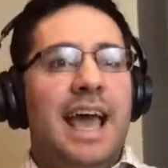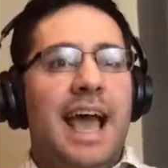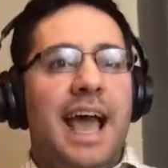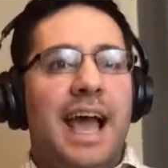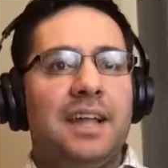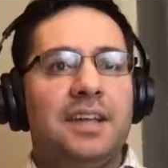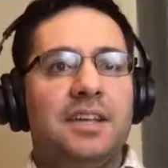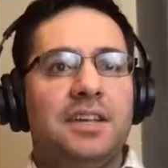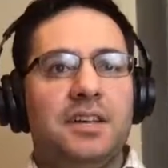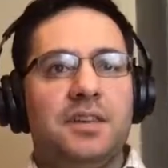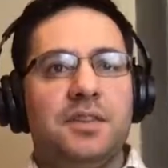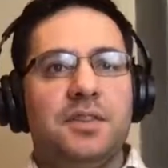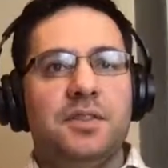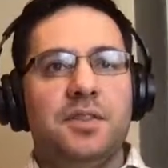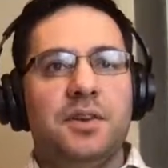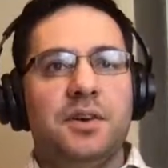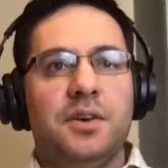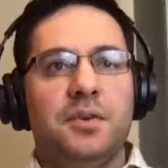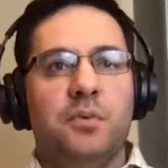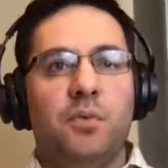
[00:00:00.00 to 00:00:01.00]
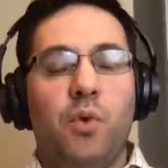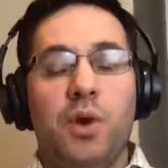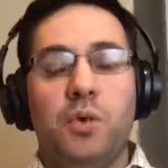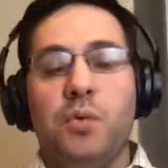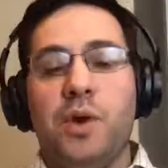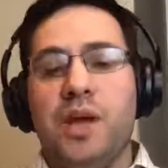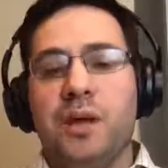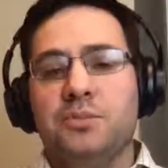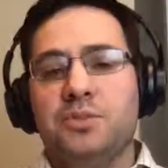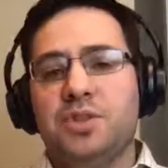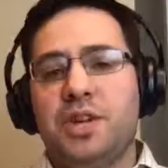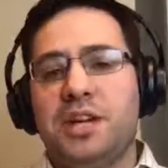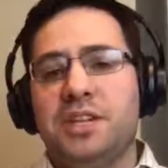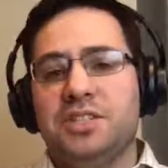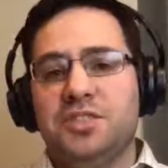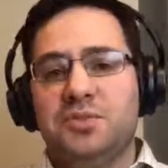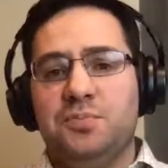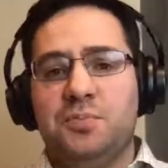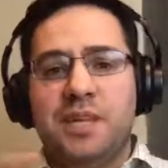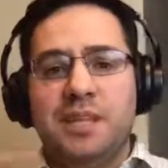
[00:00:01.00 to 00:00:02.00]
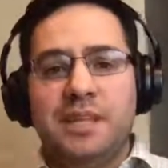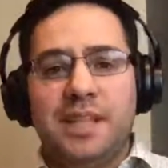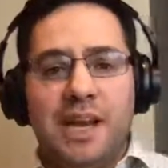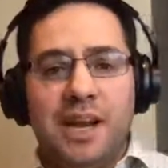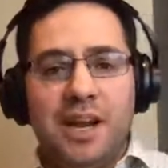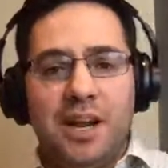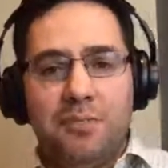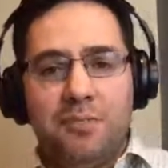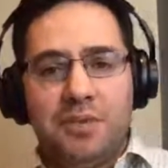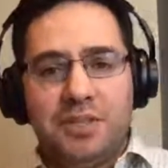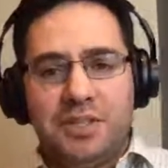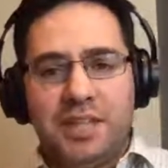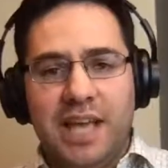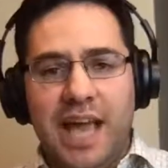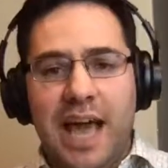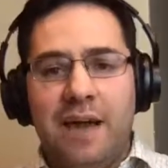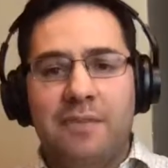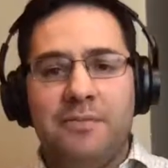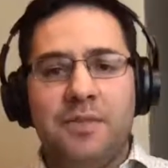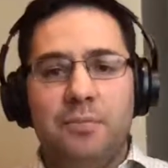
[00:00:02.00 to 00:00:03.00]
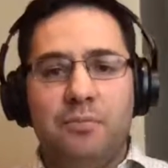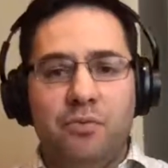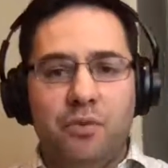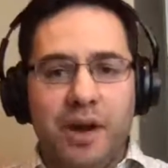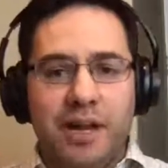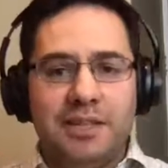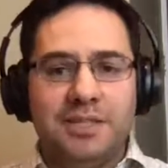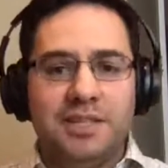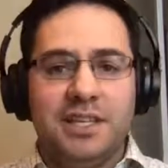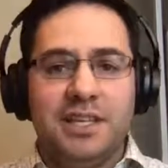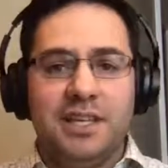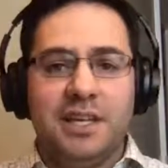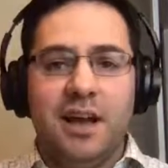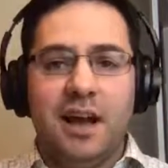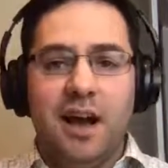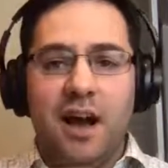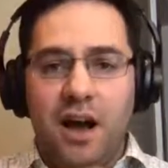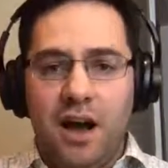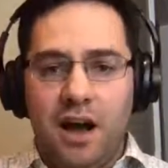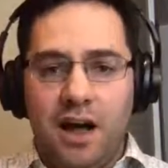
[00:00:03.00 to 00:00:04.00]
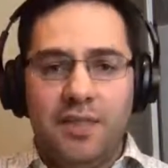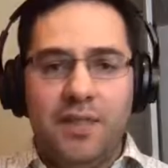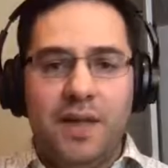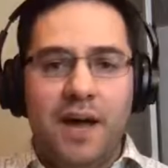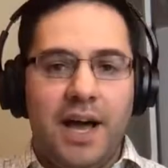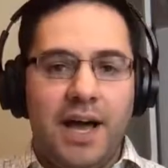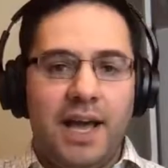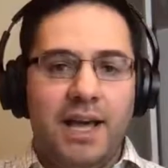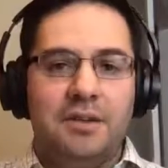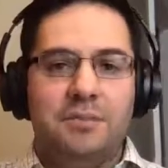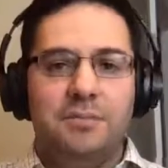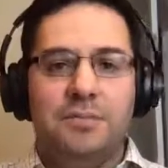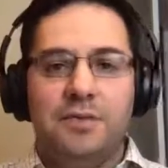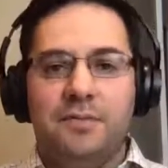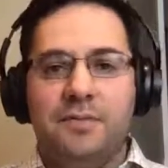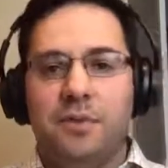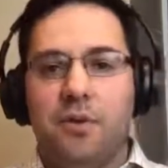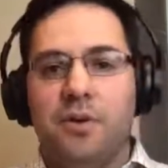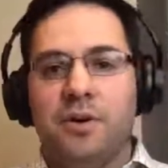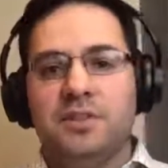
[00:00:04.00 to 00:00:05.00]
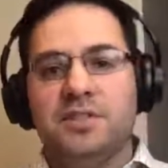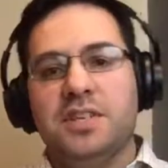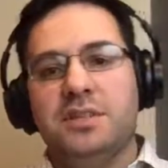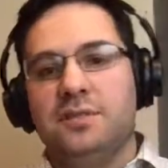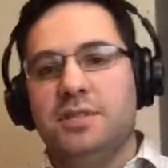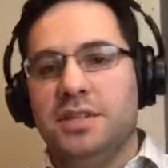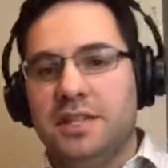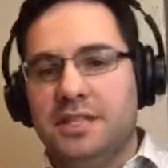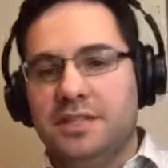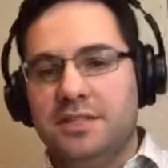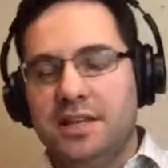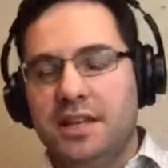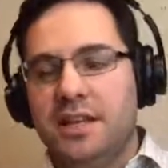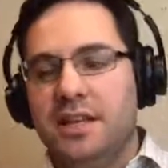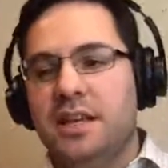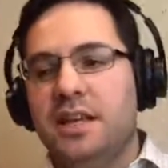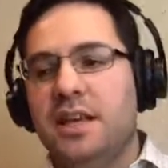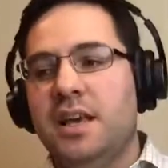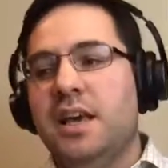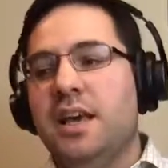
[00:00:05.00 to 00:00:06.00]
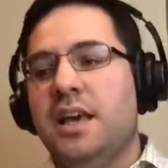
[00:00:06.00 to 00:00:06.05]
And the one way I'm trying to speed that up is have the pricing on the item before it's even listed.